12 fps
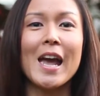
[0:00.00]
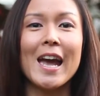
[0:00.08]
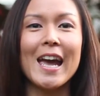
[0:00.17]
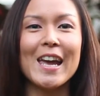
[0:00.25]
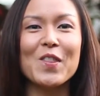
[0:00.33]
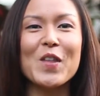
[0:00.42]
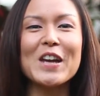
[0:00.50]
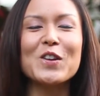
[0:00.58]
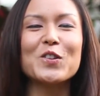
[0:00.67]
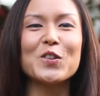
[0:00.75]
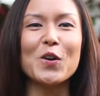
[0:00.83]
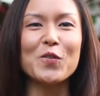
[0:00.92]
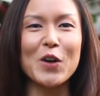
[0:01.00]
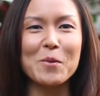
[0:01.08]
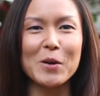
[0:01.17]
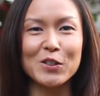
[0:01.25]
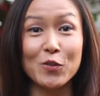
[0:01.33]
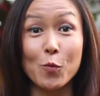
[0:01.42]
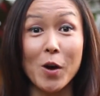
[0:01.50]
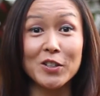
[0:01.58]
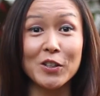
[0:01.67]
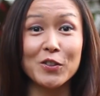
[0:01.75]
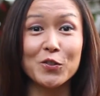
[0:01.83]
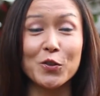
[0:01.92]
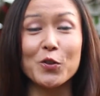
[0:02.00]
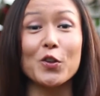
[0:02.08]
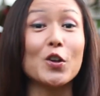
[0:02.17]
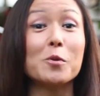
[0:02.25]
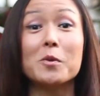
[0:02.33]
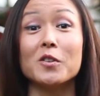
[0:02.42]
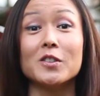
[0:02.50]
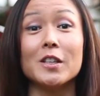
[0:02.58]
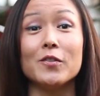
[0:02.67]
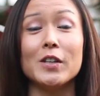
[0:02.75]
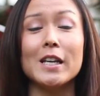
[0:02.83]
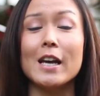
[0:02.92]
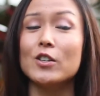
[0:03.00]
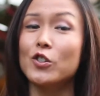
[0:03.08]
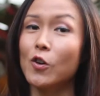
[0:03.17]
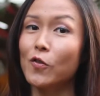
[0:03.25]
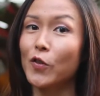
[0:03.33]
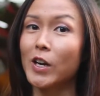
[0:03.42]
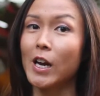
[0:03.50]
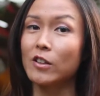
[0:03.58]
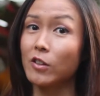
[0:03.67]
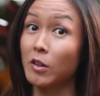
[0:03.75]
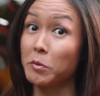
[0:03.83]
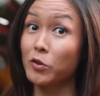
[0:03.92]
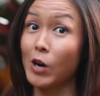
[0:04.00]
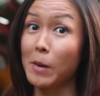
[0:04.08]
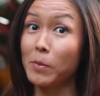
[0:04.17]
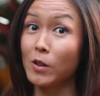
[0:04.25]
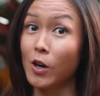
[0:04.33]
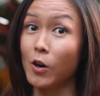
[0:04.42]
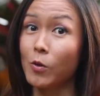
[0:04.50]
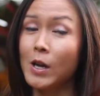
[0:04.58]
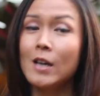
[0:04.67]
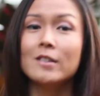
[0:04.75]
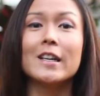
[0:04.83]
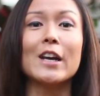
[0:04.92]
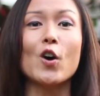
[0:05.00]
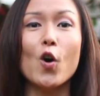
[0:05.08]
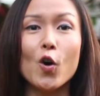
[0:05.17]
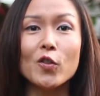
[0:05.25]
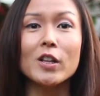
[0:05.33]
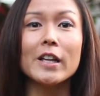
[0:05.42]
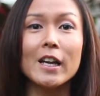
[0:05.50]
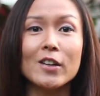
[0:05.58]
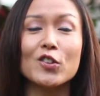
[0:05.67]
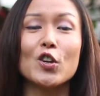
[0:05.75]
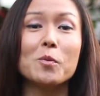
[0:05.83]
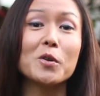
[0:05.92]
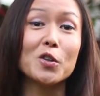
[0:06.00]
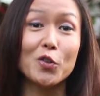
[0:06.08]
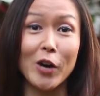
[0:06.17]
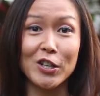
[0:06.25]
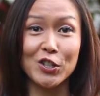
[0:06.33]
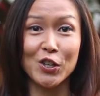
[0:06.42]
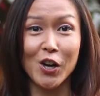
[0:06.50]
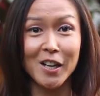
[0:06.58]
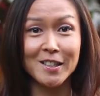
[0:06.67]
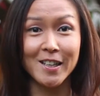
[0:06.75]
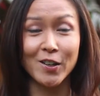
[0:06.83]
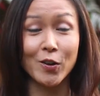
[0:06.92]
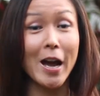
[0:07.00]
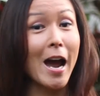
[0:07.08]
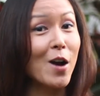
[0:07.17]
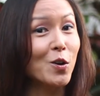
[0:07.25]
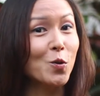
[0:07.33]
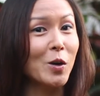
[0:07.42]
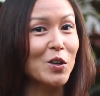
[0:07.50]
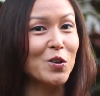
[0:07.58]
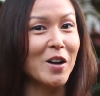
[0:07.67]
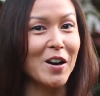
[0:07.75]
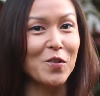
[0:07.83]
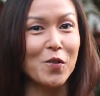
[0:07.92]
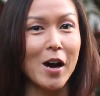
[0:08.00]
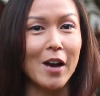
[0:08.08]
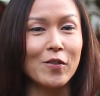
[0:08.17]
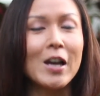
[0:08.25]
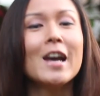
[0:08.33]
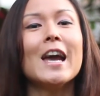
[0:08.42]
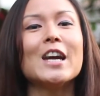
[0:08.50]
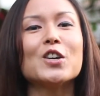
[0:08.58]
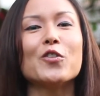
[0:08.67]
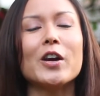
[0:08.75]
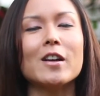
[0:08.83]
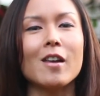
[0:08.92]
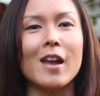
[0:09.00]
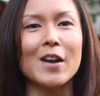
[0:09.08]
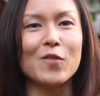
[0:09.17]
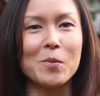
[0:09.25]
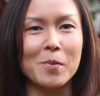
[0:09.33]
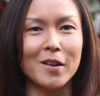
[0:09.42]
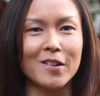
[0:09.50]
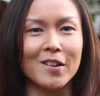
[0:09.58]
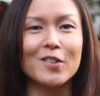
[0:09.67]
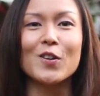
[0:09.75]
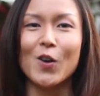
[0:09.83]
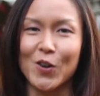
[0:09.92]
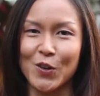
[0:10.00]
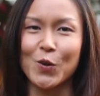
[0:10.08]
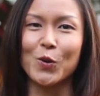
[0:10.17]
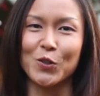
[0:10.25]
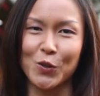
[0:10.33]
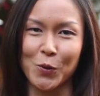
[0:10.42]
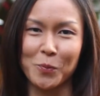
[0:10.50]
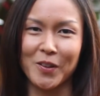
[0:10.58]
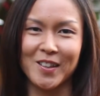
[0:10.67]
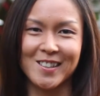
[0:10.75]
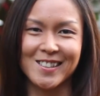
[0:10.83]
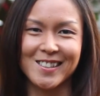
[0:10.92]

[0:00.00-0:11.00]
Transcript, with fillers: Hey, thank you so very much for watching Screw the Cubicle T V, and don't forget to subscribe below to get all the latest cubicle crashing content on how to quit your nine to five and create a life and business on your own terms.